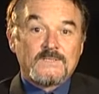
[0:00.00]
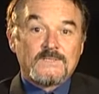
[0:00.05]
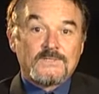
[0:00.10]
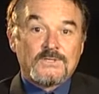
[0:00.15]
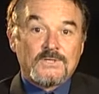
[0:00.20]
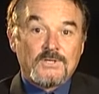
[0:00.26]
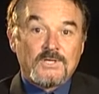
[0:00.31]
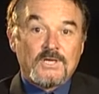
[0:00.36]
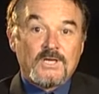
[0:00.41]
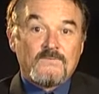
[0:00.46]

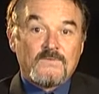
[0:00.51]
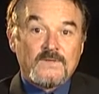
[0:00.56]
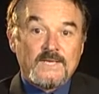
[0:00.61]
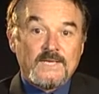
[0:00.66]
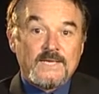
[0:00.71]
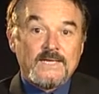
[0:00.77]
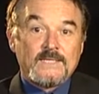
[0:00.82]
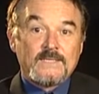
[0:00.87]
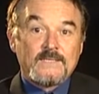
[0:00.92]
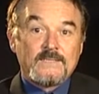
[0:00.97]
turnover
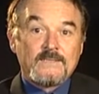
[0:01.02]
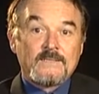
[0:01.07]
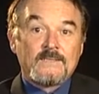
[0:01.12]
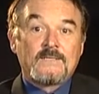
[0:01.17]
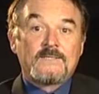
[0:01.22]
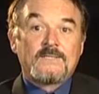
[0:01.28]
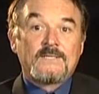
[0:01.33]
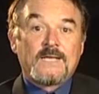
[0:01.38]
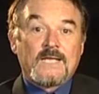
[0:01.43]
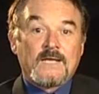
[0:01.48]
needed
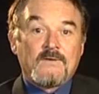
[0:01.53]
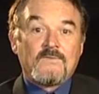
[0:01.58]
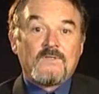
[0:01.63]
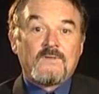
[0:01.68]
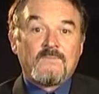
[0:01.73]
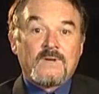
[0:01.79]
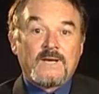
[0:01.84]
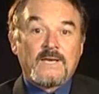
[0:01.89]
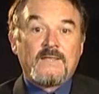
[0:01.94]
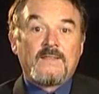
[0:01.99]
to cover the
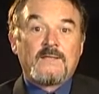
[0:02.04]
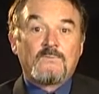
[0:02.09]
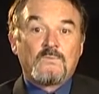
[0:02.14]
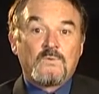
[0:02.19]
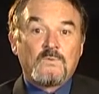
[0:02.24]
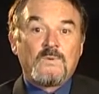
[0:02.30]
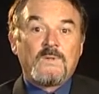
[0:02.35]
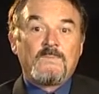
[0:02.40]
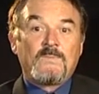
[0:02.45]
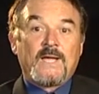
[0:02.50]
money that will
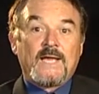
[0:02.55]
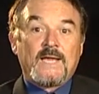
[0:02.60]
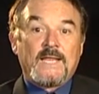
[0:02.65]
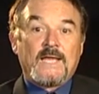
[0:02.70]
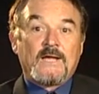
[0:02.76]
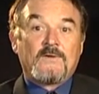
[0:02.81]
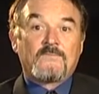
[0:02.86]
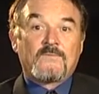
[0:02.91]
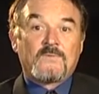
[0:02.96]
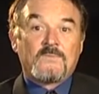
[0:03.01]
be paid
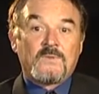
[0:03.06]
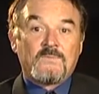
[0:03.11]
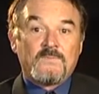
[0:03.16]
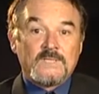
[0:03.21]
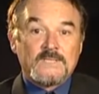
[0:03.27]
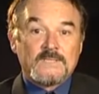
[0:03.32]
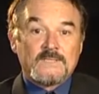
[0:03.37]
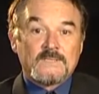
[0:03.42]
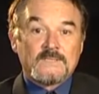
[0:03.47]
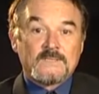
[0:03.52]
out from the
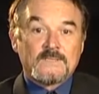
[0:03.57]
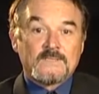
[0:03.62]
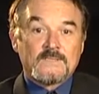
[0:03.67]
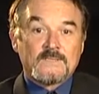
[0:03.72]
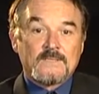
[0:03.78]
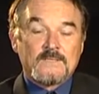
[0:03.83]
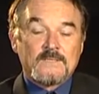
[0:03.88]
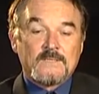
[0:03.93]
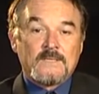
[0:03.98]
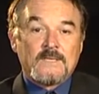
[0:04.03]
business.
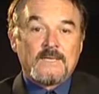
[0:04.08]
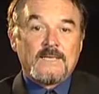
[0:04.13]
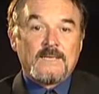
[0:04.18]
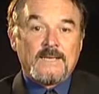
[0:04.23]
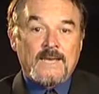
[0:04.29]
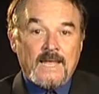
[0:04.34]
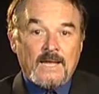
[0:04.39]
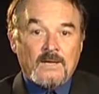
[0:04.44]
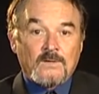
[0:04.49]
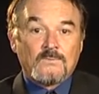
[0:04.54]

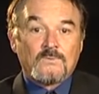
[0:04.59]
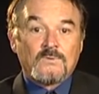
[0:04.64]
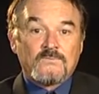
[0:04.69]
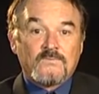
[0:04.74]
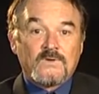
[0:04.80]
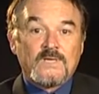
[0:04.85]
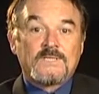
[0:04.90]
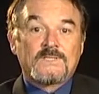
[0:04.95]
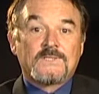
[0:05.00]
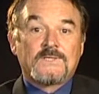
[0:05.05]
Now we'll
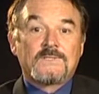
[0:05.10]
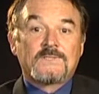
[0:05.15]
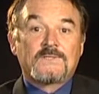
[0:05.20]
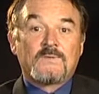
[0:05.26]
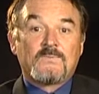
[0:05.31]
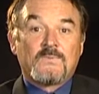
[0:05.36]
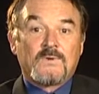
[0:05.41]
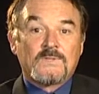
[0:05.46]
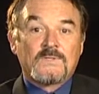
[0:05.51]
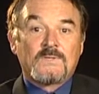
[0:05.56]
research the
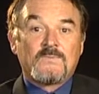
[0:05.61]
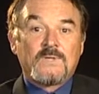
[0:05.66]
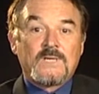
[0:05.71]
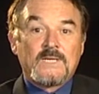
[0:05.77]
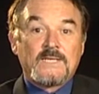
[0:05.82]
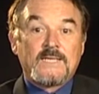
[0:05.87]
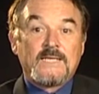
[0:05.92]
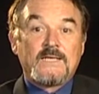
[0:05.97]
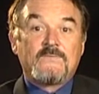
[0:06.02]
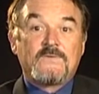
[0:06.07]

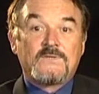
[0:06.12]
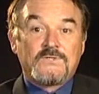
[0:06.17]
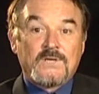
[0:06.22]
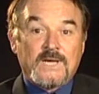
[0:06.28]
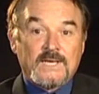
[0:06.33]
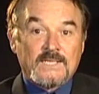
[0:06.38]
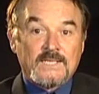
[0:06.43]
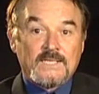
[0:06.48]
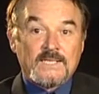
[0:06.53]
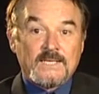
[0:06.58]
possibility of
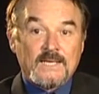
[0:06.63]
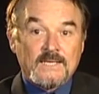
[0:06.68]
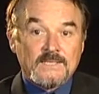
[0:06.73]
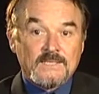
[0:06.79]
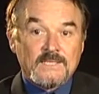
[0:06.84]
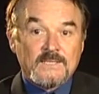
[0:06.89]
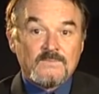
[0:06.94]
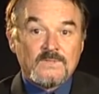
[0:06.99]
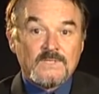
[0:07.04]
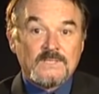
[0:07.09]
attracting
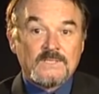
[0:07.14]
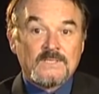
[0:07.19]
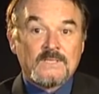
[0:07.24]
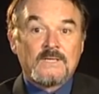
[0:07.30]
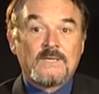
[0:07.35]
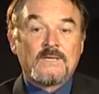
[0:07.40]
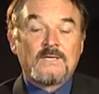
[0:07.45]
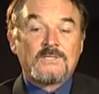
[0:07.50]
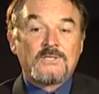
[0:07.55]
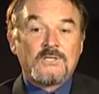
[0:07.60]
customers
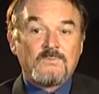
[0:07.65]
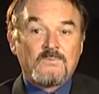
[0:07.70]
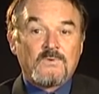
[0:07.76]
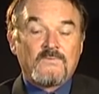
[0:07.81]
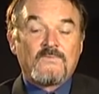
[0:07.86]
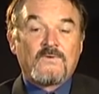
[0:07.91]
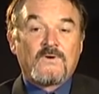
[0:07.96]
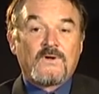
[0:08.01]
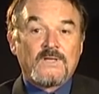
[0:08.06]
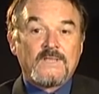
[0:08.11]
to
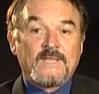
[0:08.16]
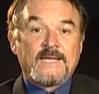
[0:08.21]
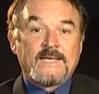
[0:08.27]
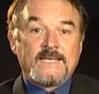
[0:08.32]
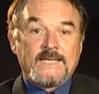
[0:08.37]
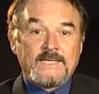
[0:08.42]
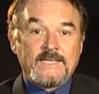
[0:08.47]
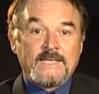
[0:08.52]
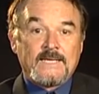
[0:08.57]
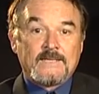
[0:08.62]
provide that
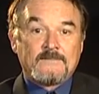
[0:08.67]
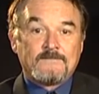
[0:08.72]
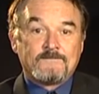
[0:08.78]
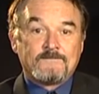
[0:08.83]
income.